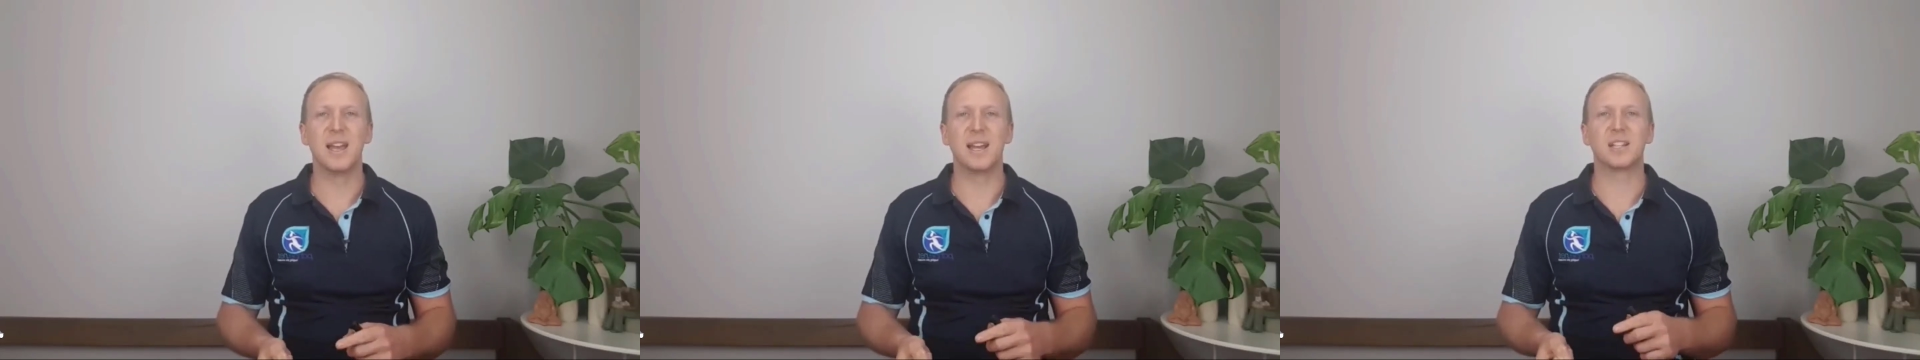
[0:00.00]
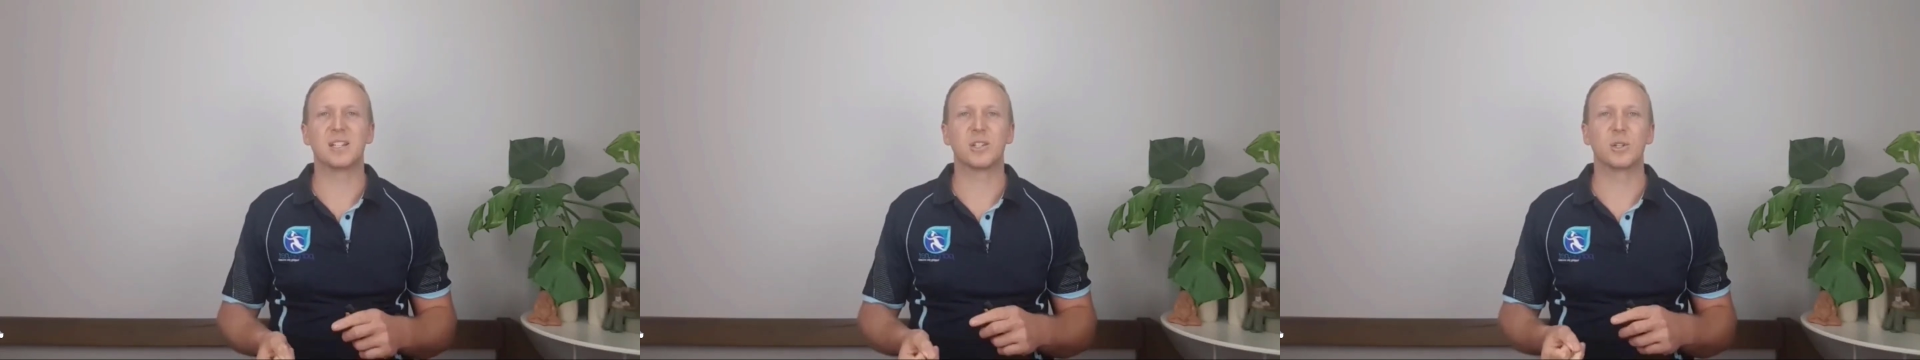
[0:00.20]

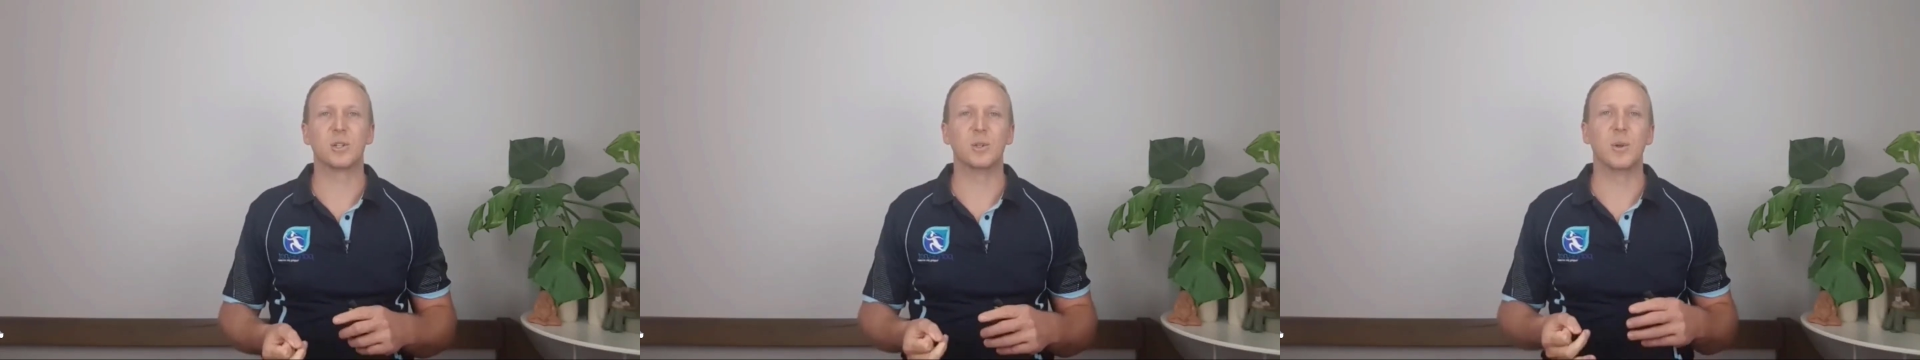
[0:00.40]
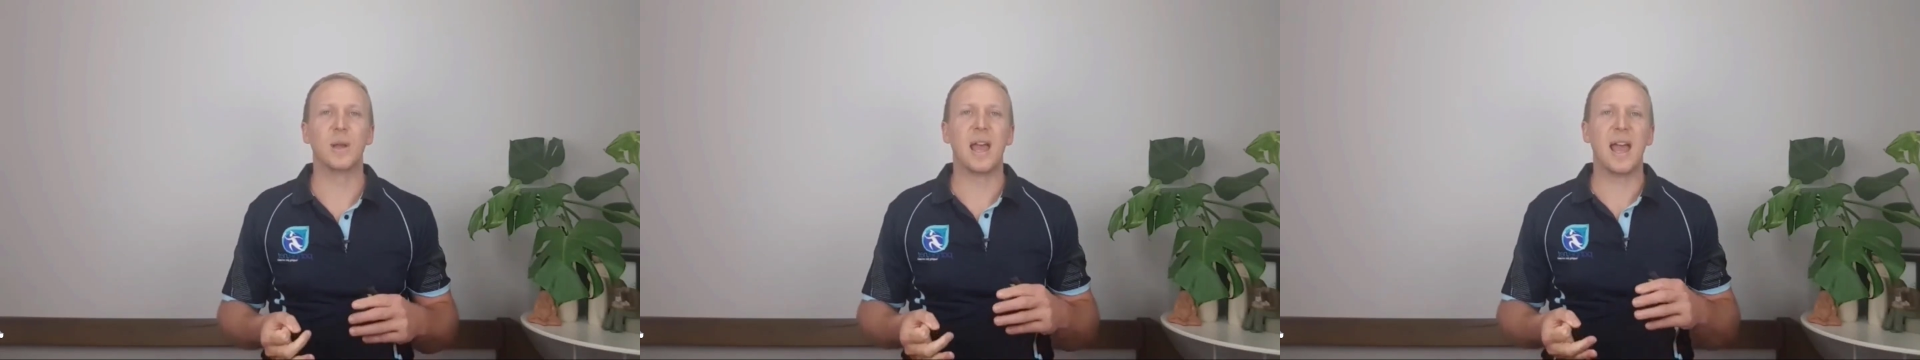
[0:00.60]
until
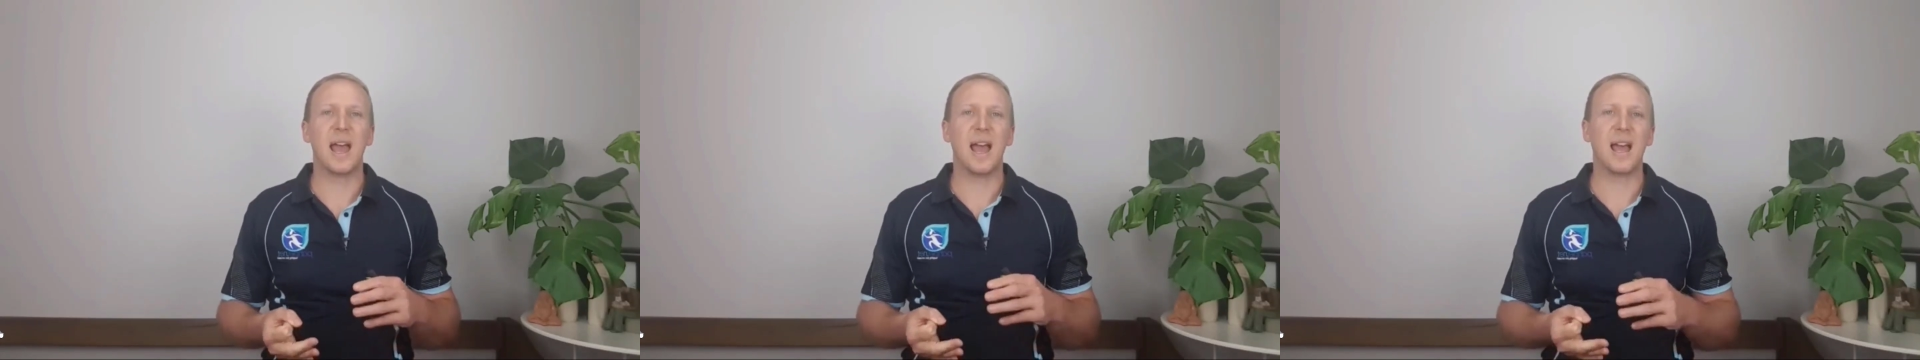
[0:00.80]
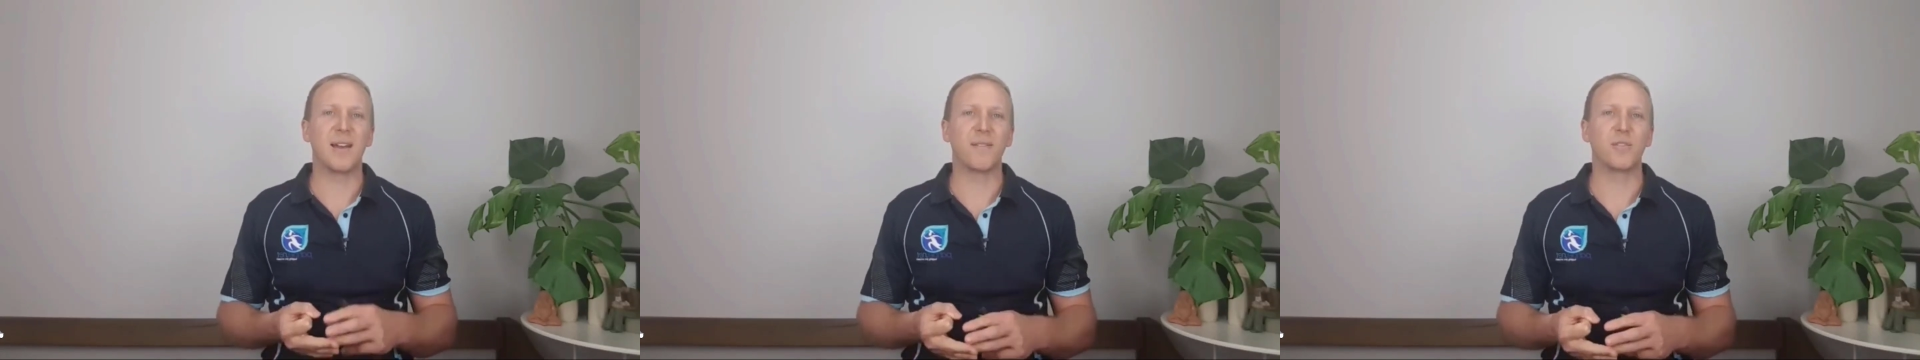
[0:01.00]
you
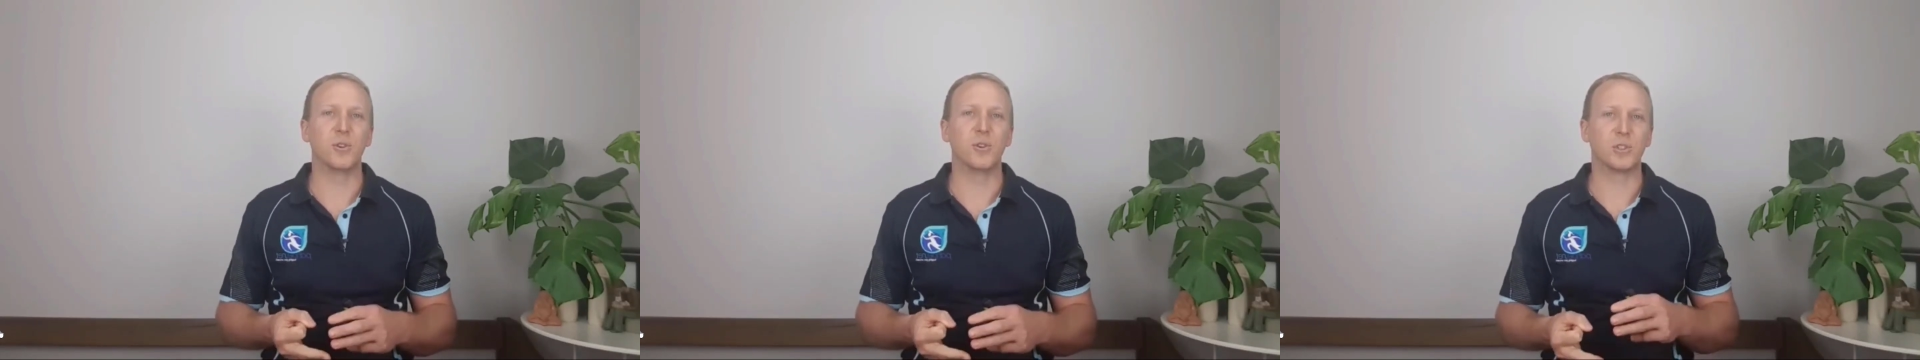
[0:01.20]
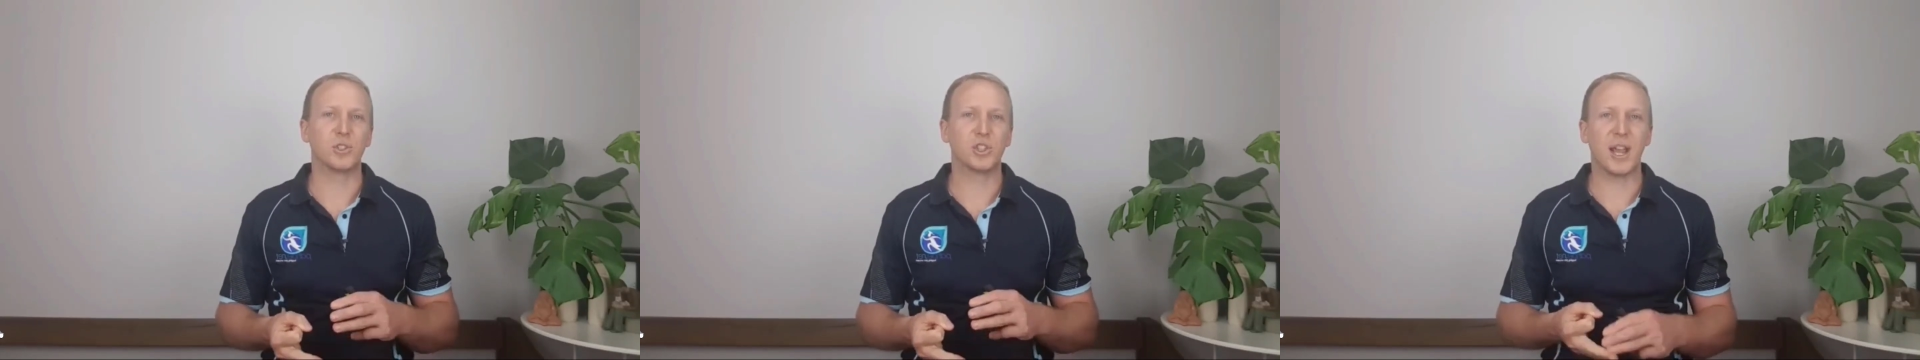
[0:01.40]
have
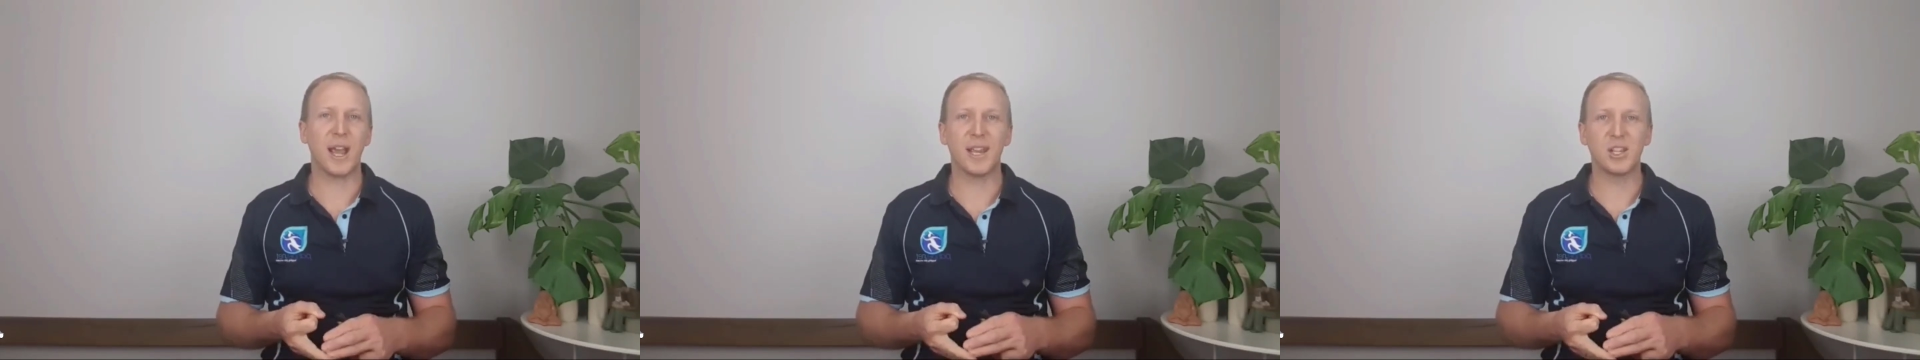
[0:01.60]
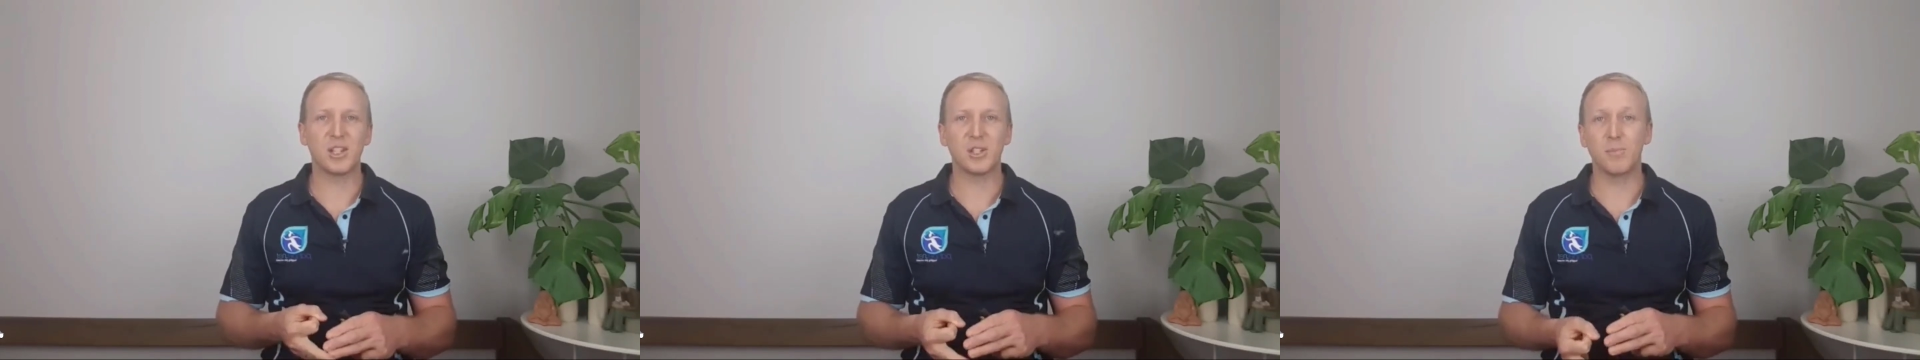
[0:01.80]
your change